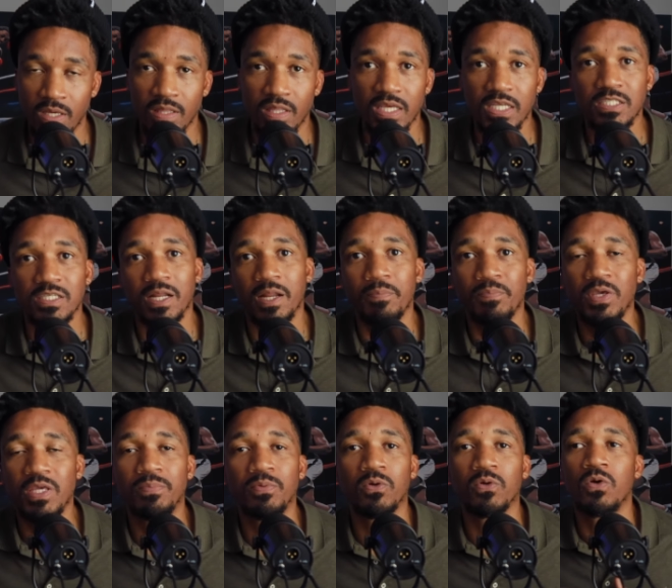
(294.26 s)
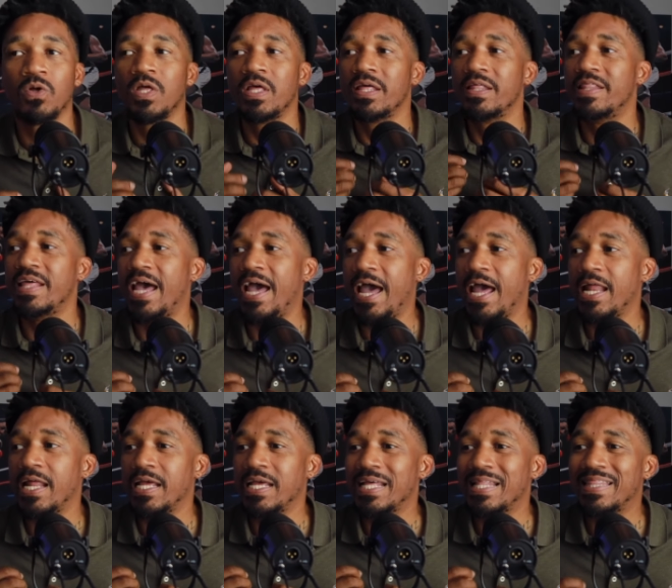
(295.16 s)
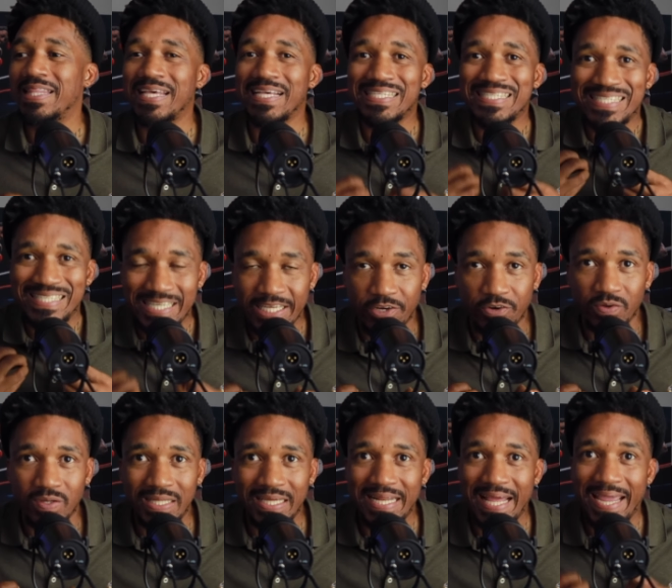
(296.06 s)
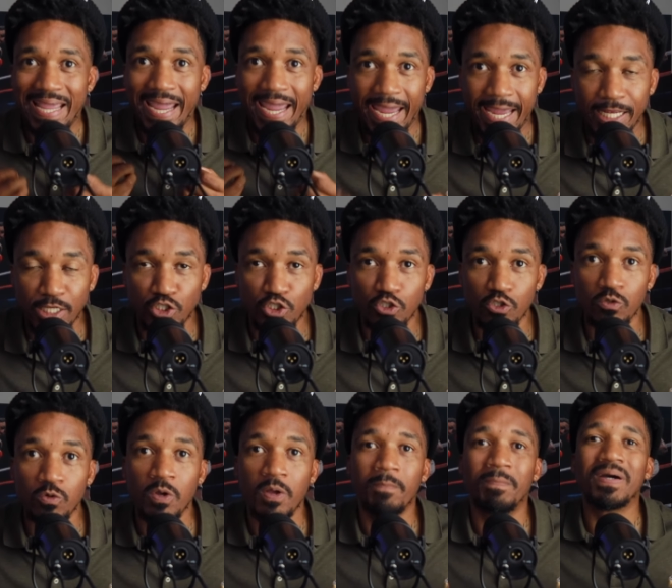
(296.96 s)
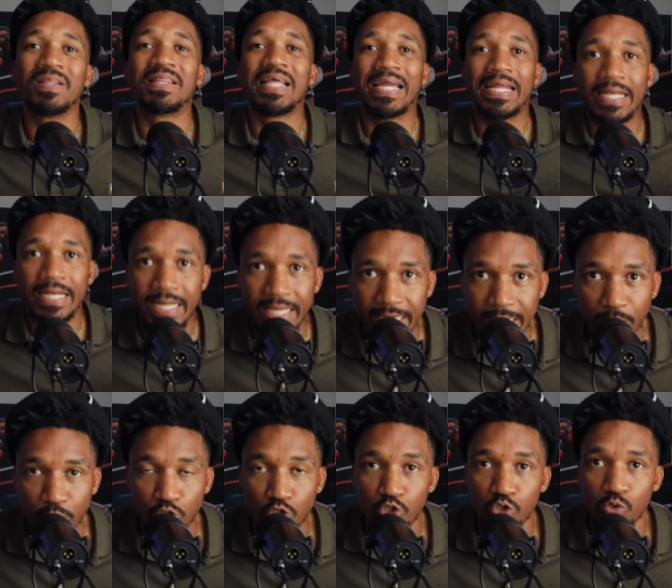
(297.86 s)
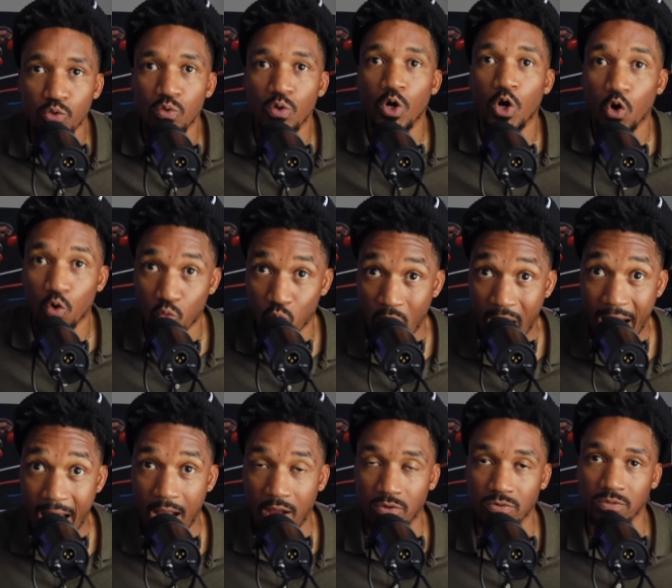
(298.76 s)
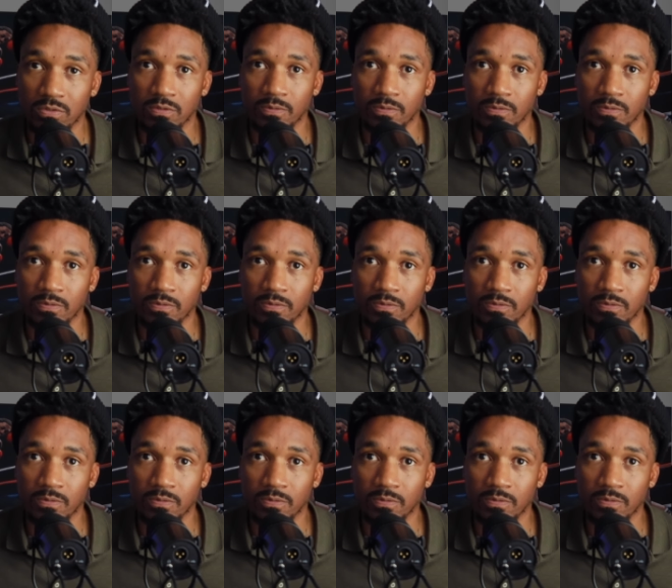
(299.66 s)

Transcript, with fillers: These are the people that secretly they hate you, but they need you around.